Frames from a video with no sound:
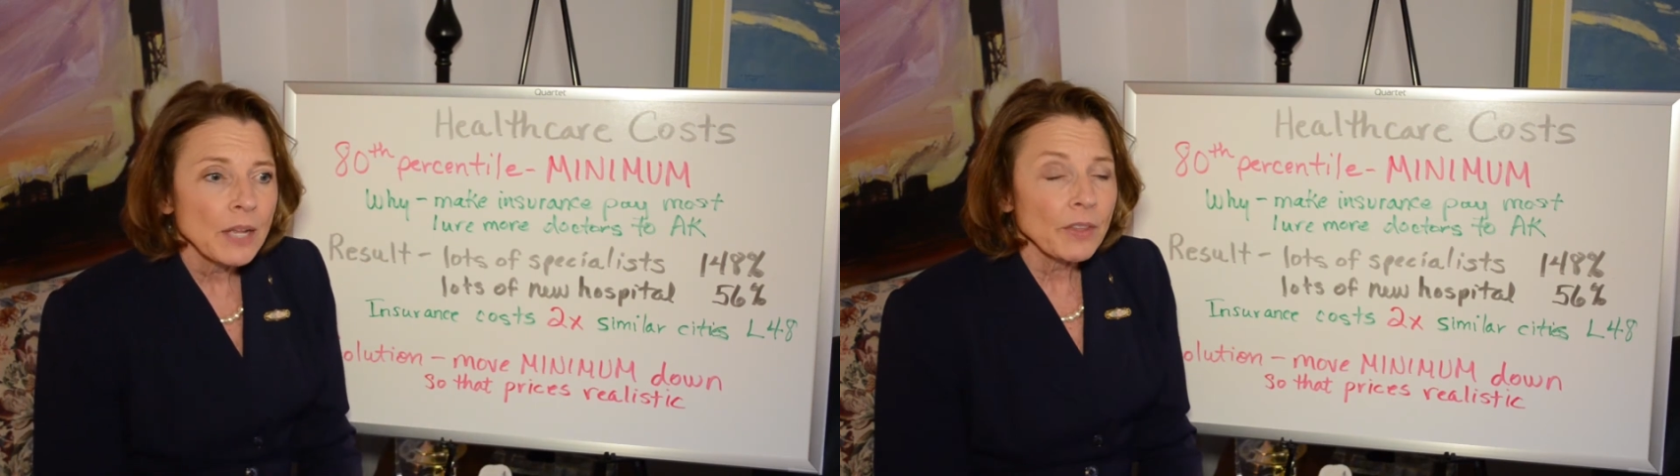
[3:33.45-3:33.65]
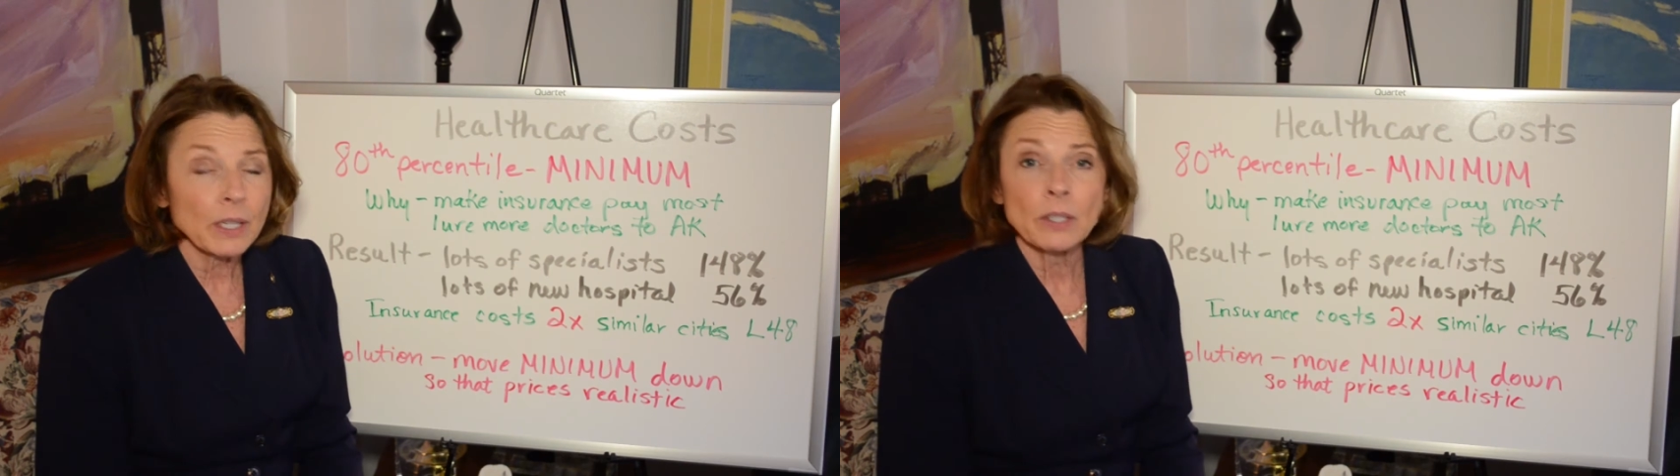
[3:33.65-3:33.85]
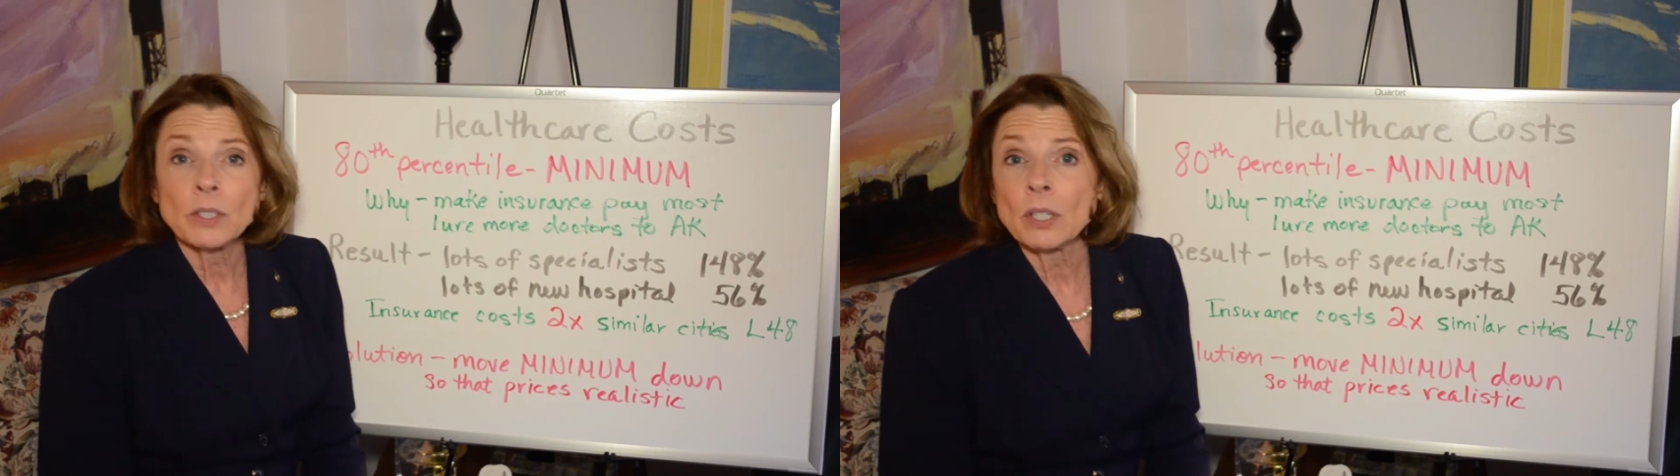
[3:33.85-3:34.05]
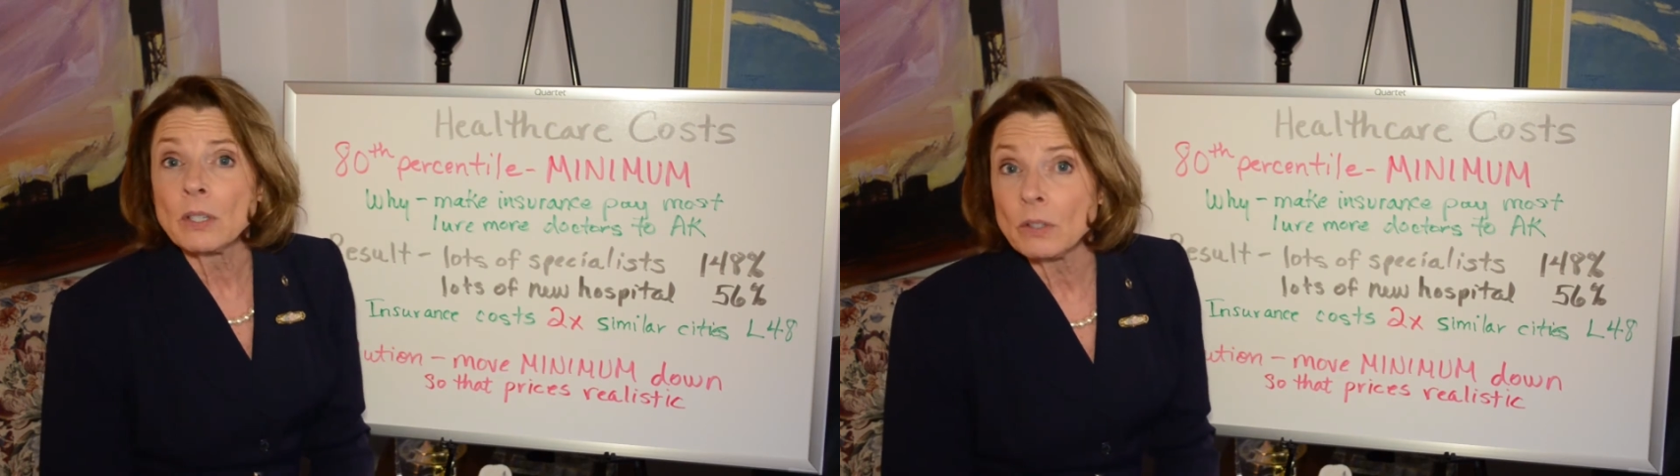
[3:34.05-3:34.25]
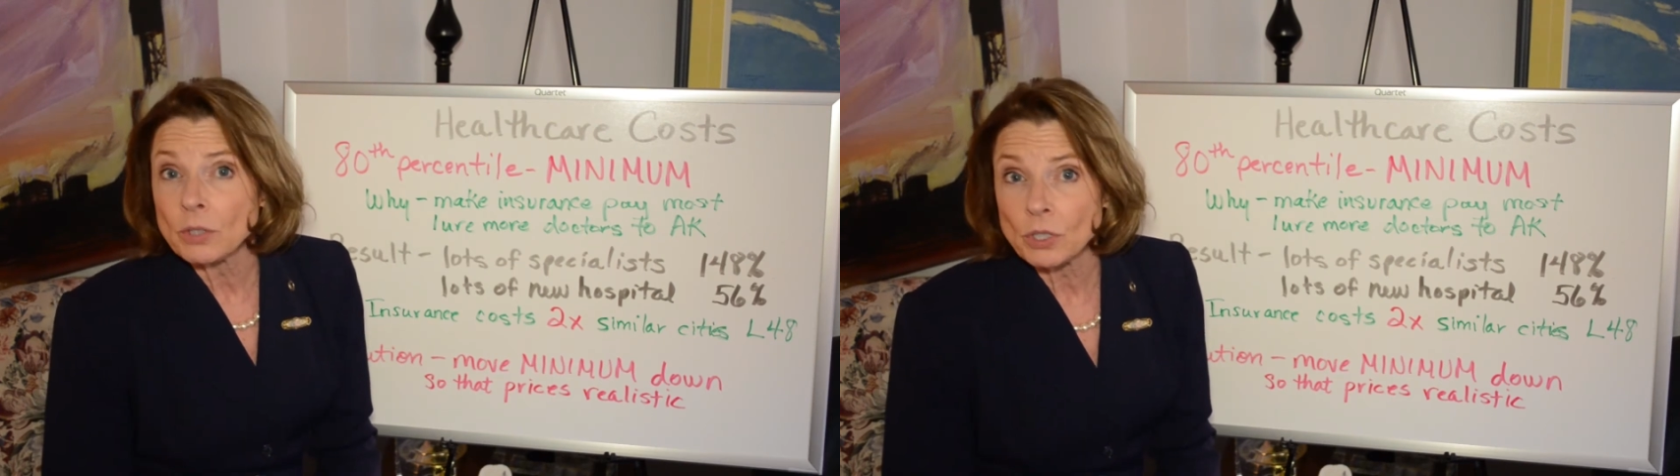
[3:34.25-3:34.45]
that
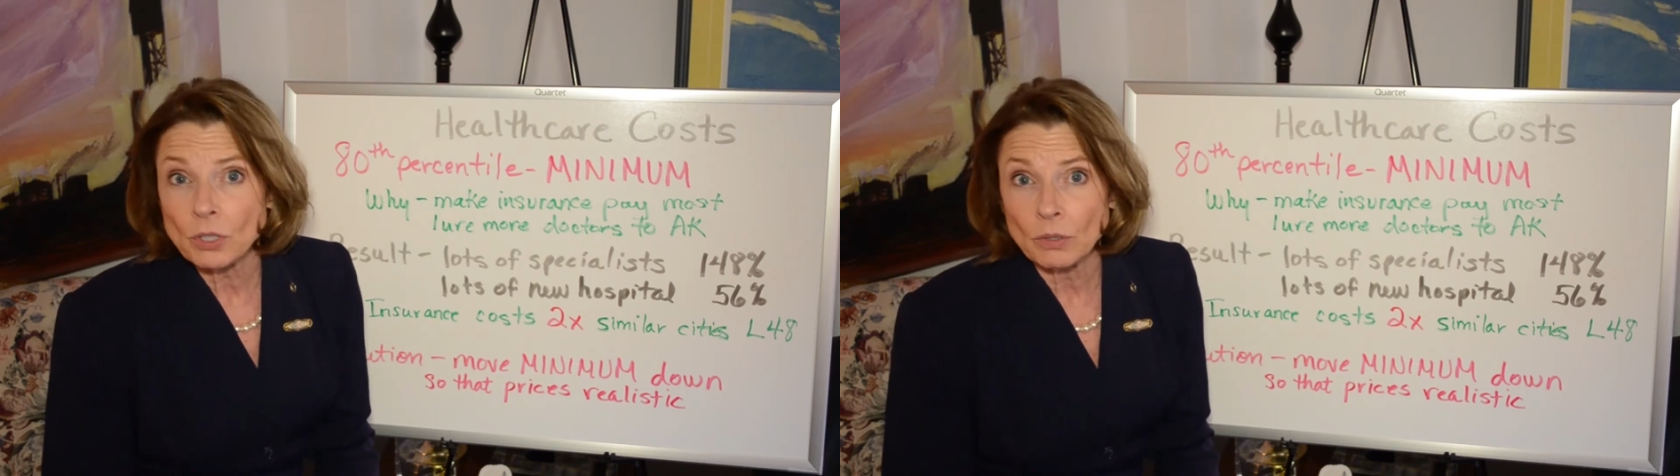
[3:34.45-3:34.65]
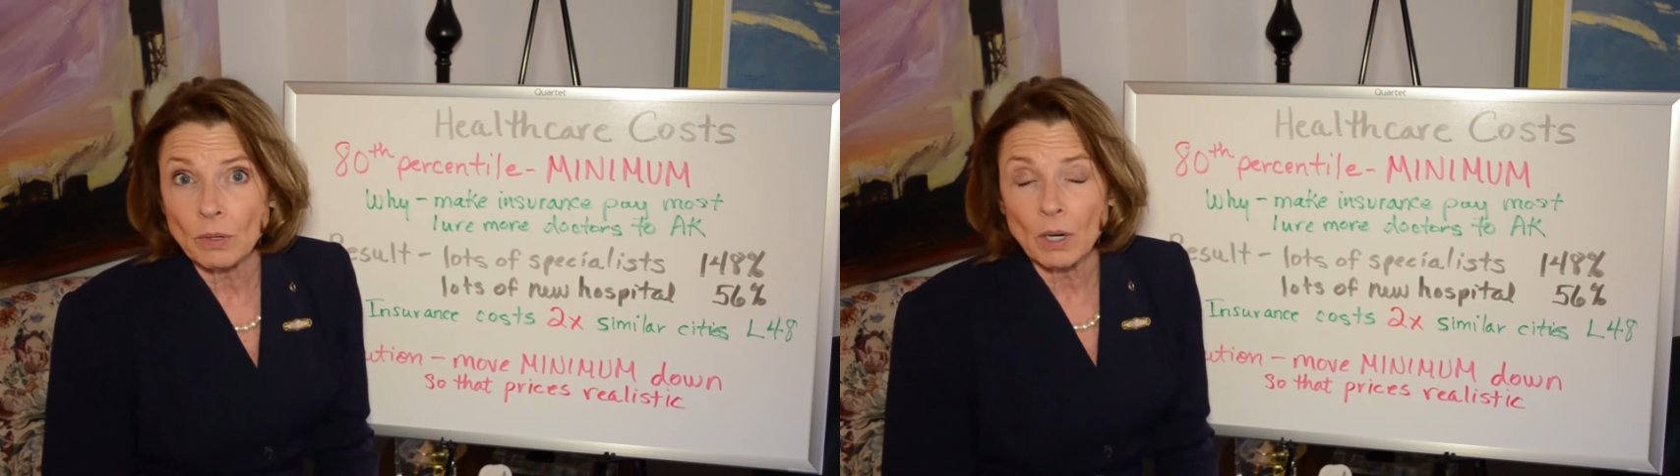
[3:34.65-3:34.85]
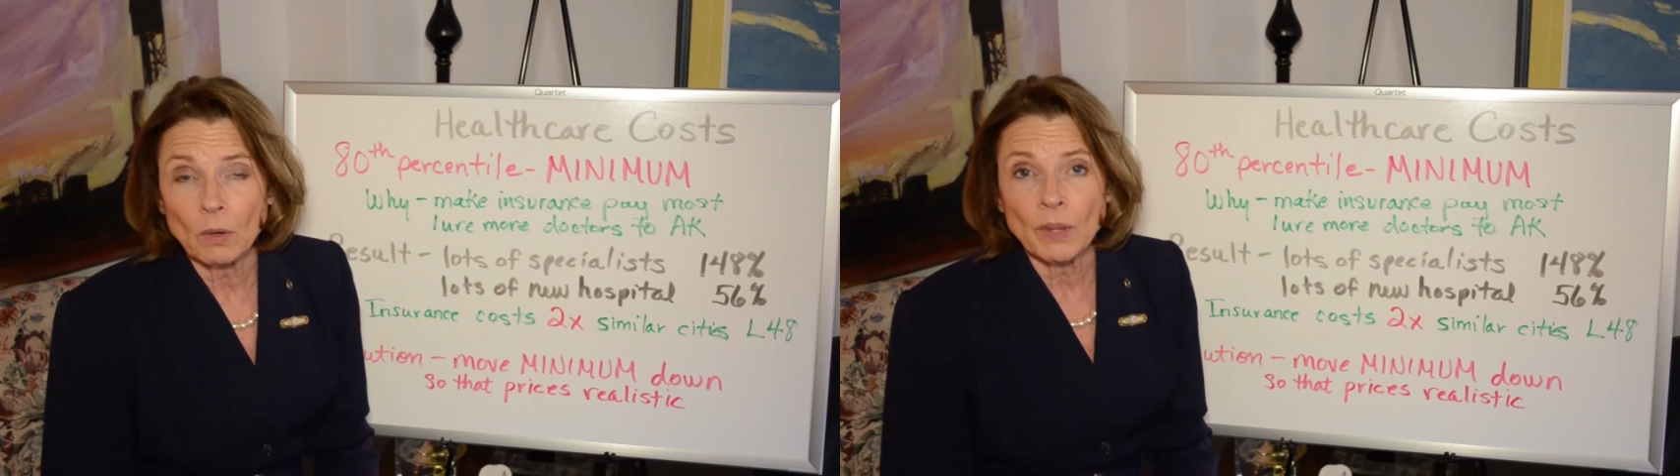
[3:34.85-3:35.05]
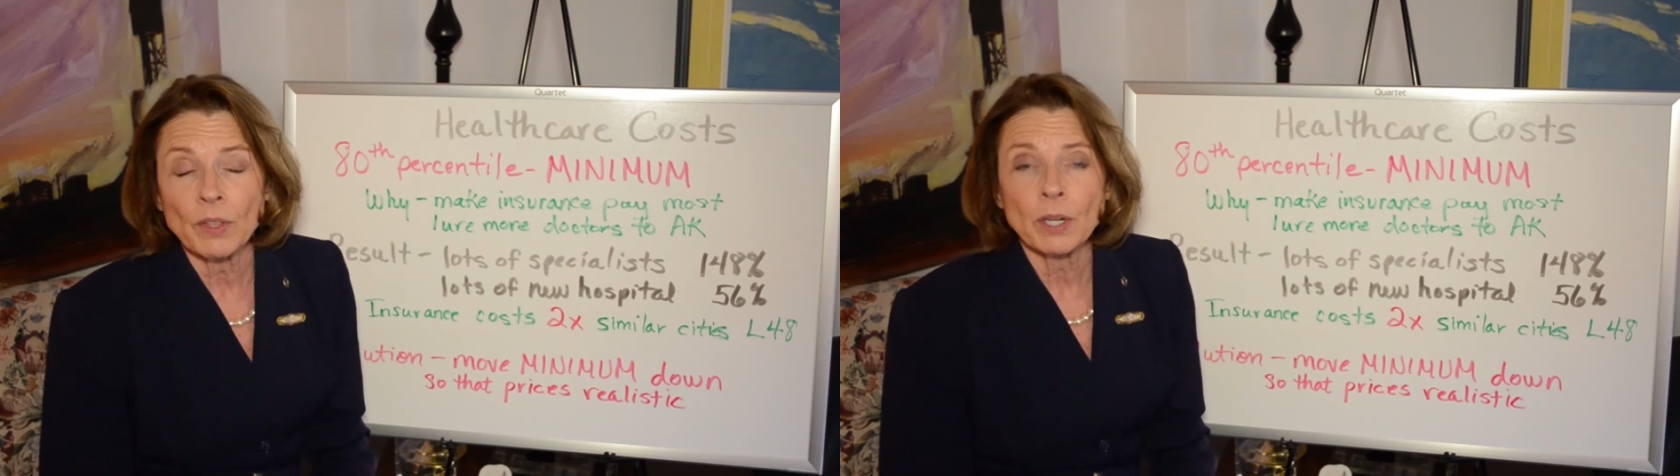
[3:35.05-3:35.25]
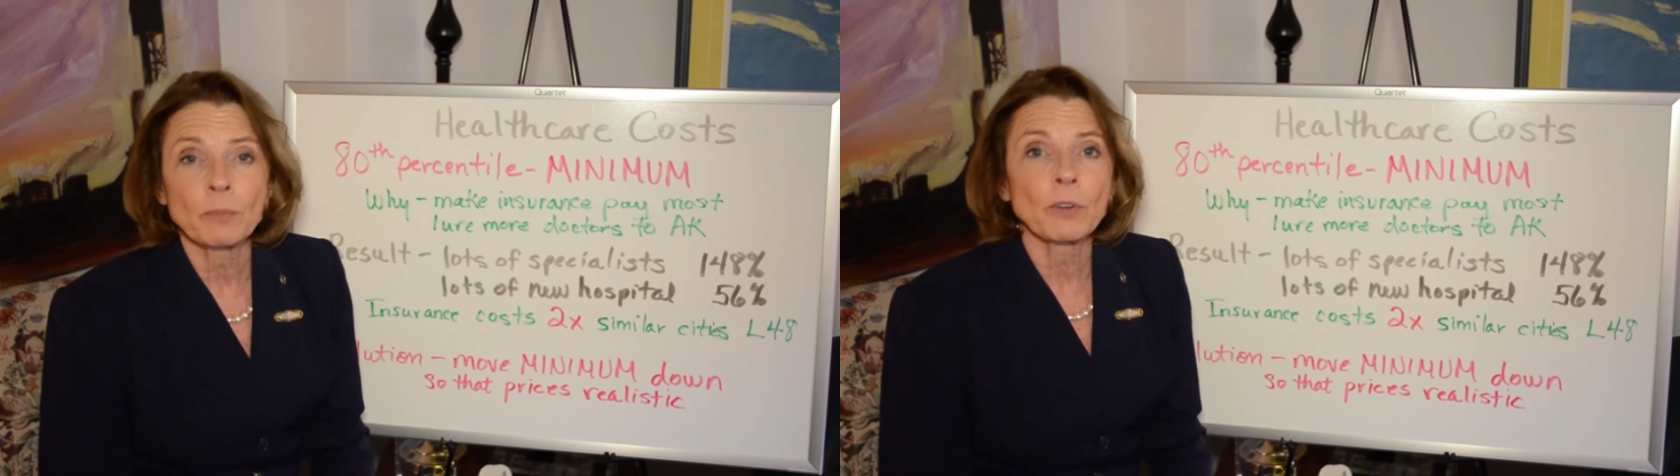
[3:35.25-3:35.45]
continues to grow in
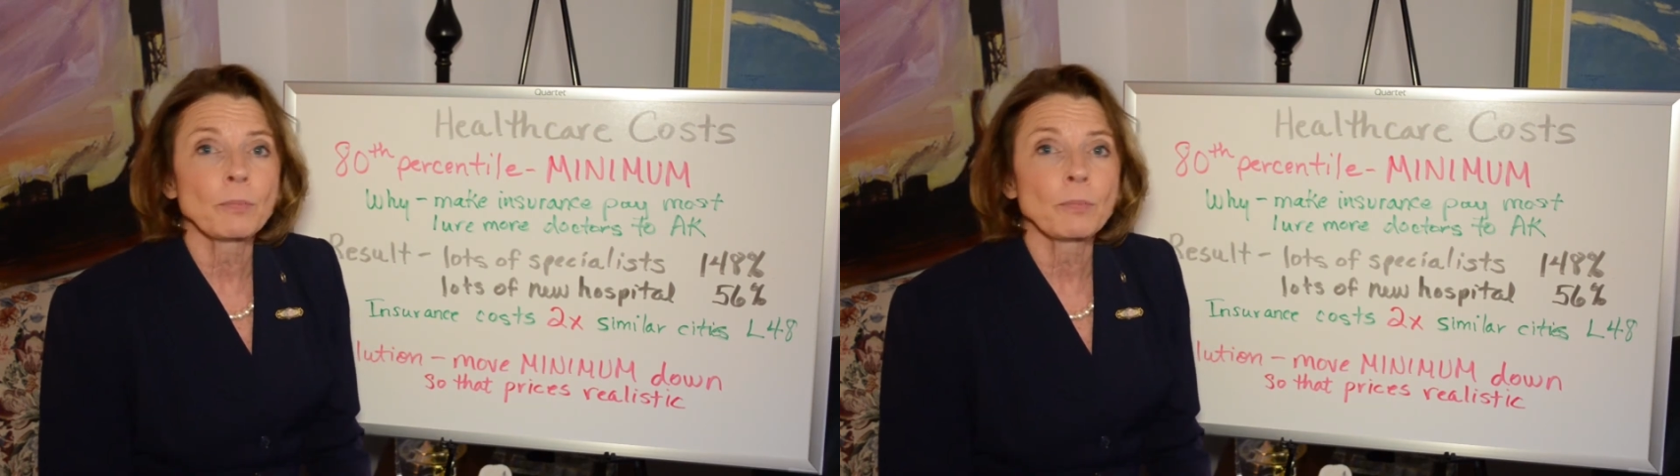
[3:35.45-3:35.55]
the number